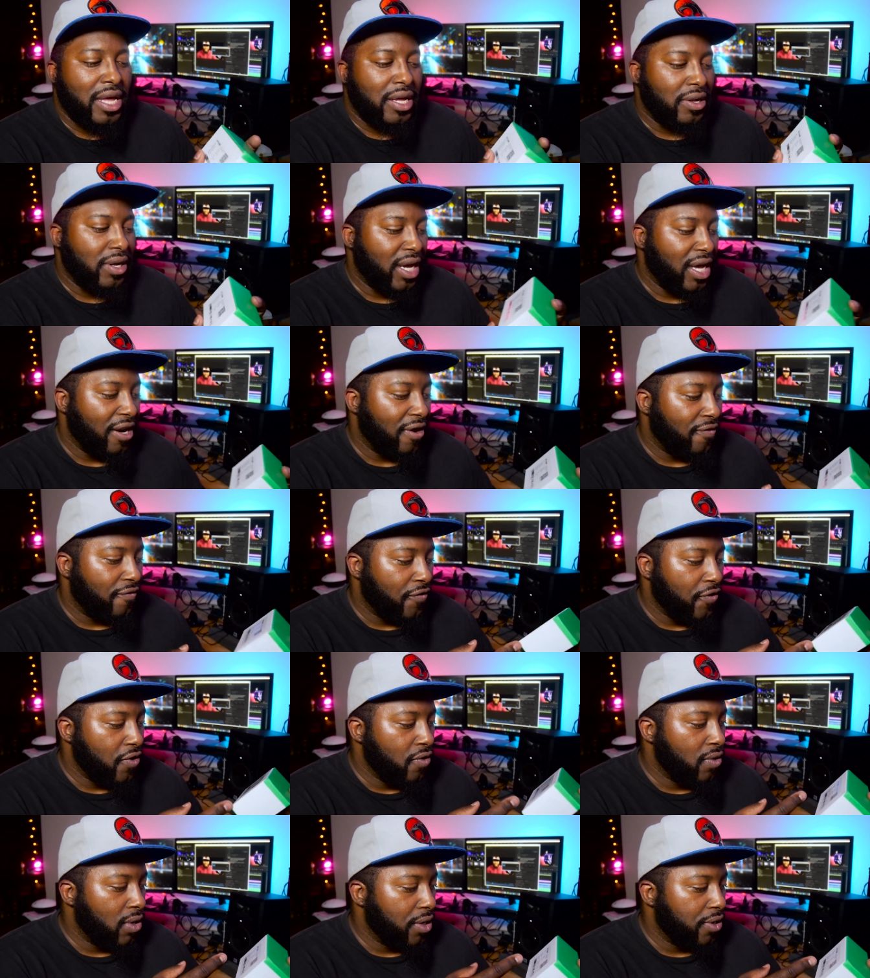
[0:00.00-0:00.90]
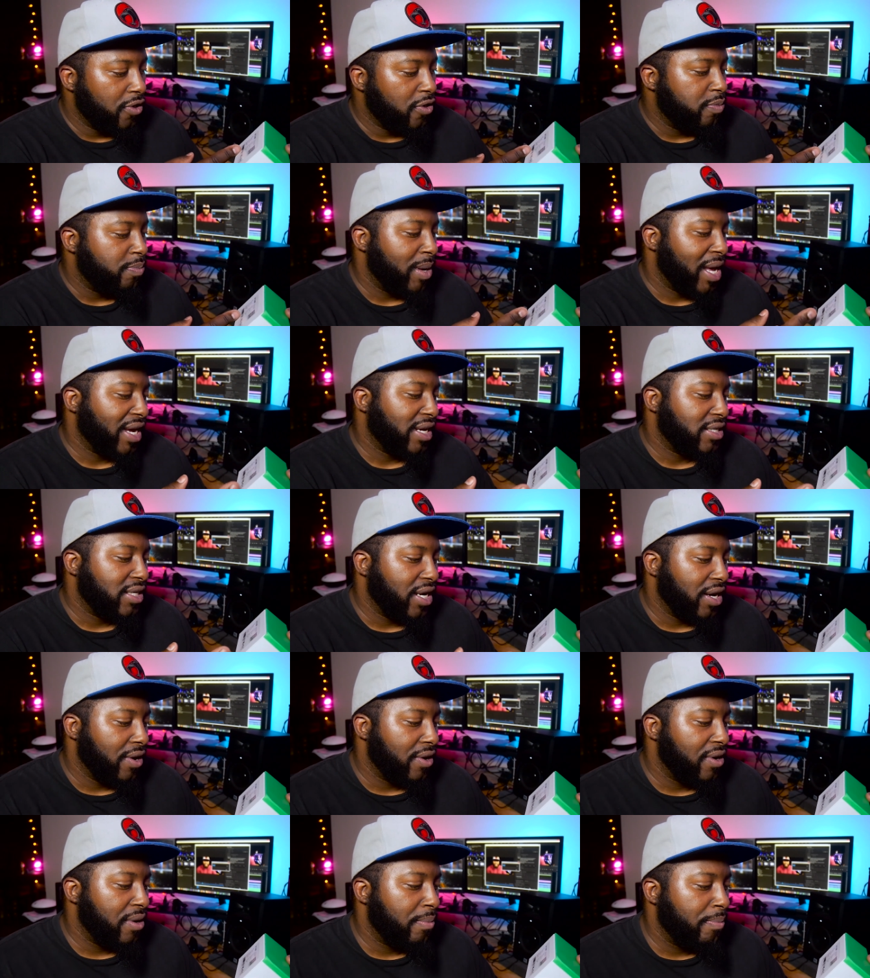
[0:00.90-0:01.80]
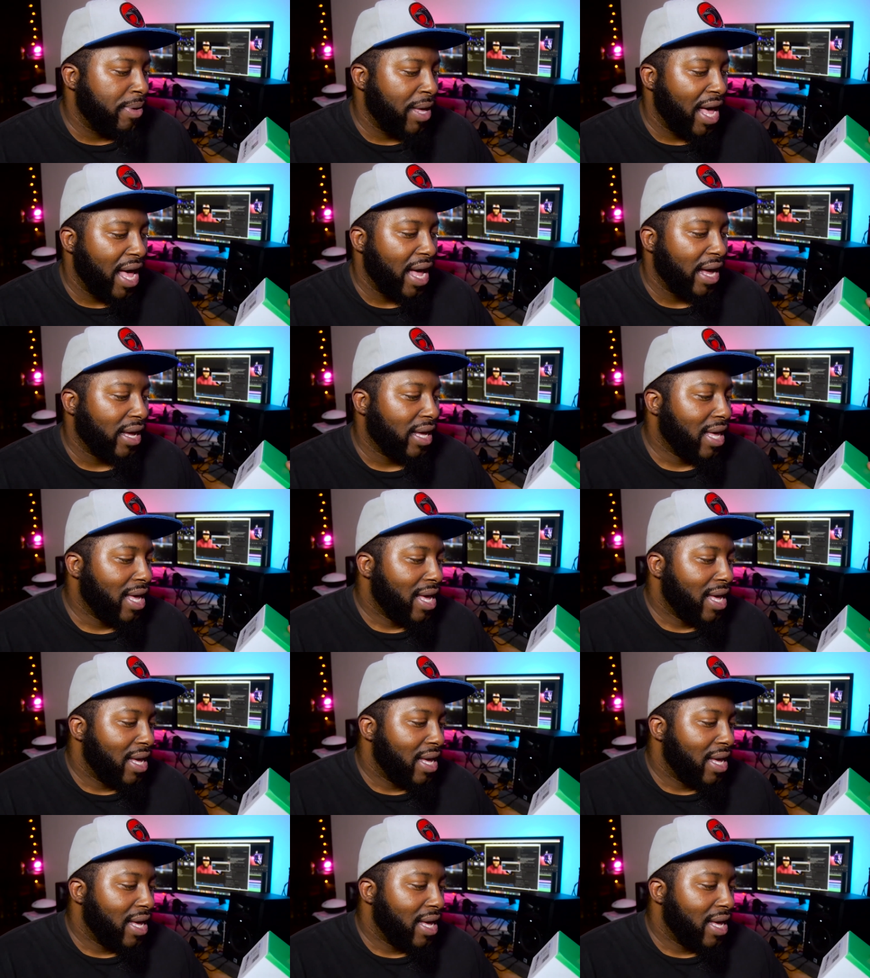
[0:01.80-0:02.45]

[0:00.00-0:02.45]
You get a few little specs here on the back.